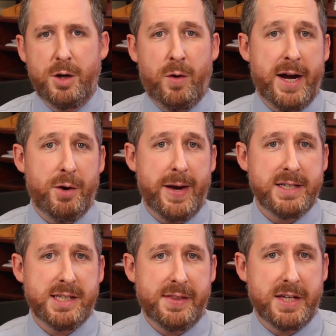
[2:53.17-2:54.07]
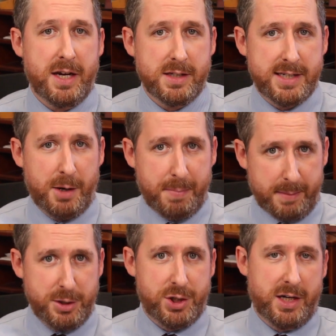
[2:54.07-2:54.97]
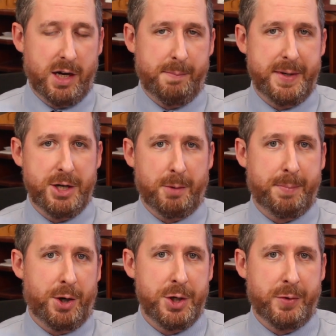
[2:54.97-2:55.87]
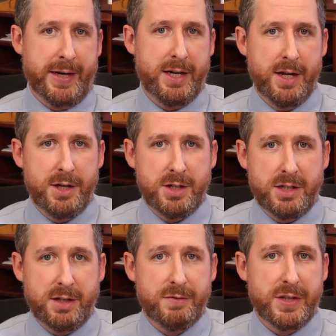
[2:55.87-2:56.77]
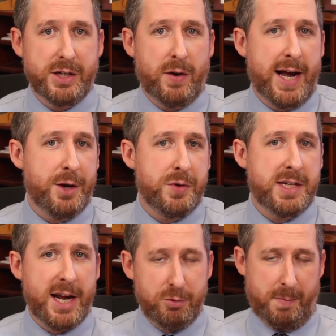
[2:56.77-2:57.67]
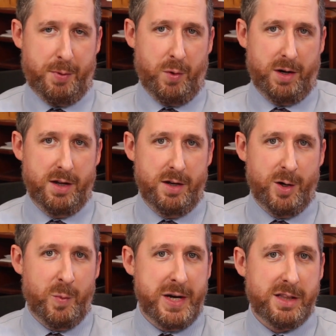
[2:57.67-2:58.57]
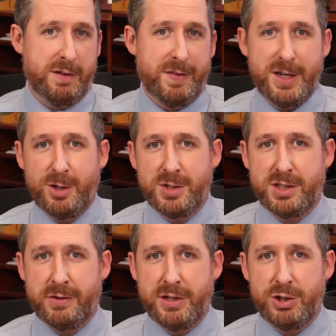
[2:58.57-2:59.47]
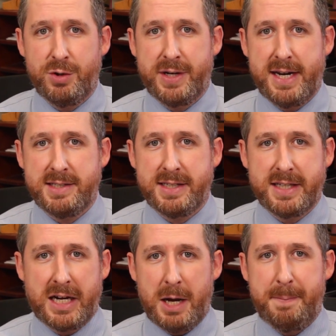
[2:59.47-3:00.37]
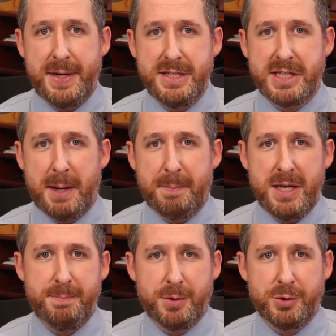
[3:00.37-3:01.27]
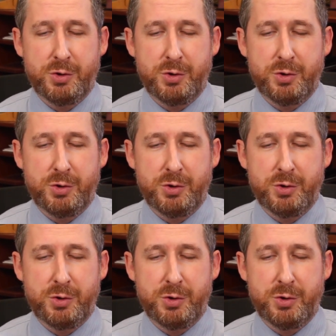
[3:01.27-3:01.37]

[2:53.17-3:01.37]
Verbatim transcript: OhioX and the Youngstown Publishing Company are partnering to deliver the Ohio Tech Report, a weekly video series showcasing the companies and people